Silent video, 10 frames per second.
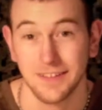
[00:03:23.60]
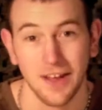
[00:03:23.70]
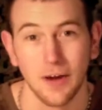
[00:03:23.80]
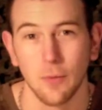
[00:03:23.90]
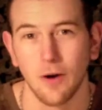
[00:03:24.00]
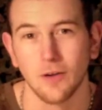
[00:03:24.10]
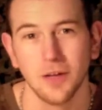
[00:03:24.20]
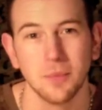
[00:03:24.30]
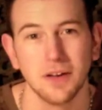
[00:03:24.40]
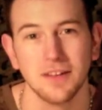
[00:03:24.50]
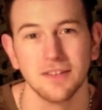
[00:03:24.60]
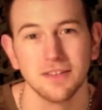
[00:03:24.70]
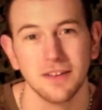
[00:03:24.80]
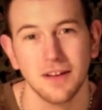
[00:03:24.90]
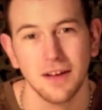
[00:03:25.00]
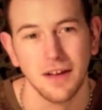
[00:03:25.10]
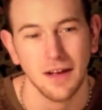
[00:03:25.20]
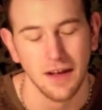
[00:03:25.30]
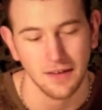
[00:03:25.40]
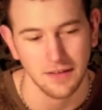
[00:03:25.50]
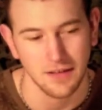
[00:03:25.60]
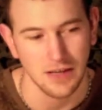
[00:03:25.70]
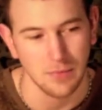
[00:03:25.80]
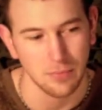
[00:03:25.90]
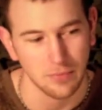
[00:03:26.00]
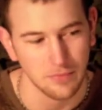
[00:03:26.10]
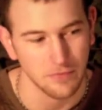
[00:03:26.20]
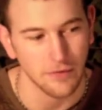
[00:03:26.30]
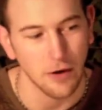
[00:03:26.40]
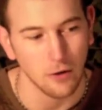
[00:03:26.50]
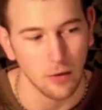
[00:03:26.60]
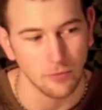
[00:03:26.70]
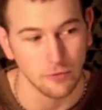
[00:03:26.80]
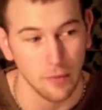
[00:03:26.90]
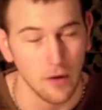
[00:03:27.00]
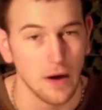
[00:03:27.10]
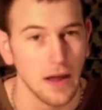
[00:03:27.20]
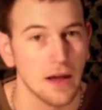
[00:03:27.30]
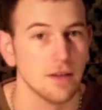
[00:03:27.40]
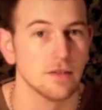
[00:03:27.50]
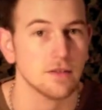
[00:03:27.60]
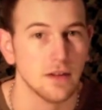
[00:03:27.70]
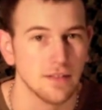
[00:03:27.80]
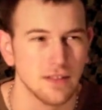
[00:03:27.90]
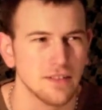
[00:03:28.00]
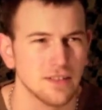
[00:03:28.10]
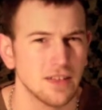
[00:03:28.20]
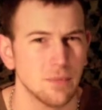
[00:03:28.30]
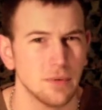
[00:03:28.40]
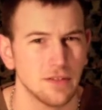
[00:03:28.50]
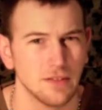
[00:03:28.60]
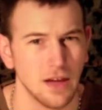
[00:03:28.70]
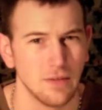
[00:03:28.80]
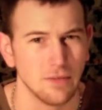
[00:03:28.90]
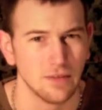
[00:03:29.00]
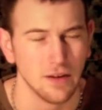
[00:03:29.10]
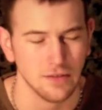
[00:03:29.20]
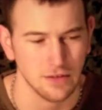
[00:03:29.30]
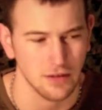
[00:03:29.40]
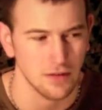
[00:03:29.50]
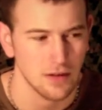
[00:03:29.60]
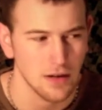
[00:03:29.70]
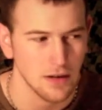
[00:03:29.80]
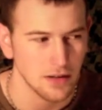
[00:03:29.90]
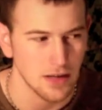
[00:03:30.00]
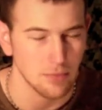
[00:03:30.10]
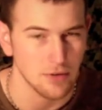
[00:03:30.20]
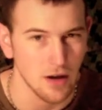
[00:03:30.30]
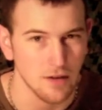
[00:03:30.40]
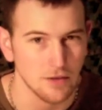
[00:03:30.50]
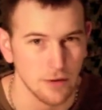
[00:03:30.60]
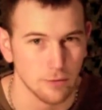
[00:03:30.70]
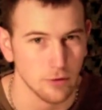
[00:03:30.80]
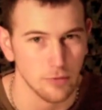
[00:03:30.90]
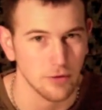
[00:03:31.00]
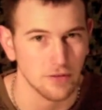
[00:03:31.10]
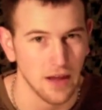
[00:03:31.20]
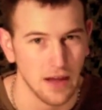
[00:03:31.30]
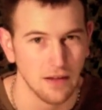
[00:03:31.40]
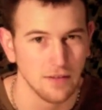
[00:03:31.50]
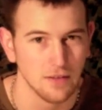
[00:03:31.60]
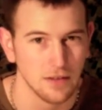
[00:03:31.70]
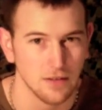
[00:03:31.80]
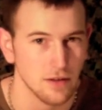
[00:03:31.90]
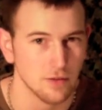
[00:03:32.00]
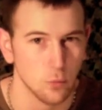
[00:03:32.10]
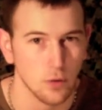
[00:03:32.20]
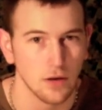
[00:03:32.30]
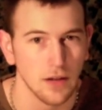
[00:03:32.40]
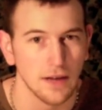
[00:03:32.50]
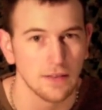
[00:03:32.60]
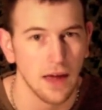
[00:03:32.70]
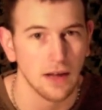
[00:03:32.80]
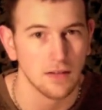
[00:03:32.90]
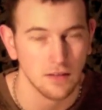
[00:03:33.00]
take away our liberties and to keep firearms from our hands. It's not to keep us safe. It's not to keep guns out of criminals' hands. It doesn't work like that.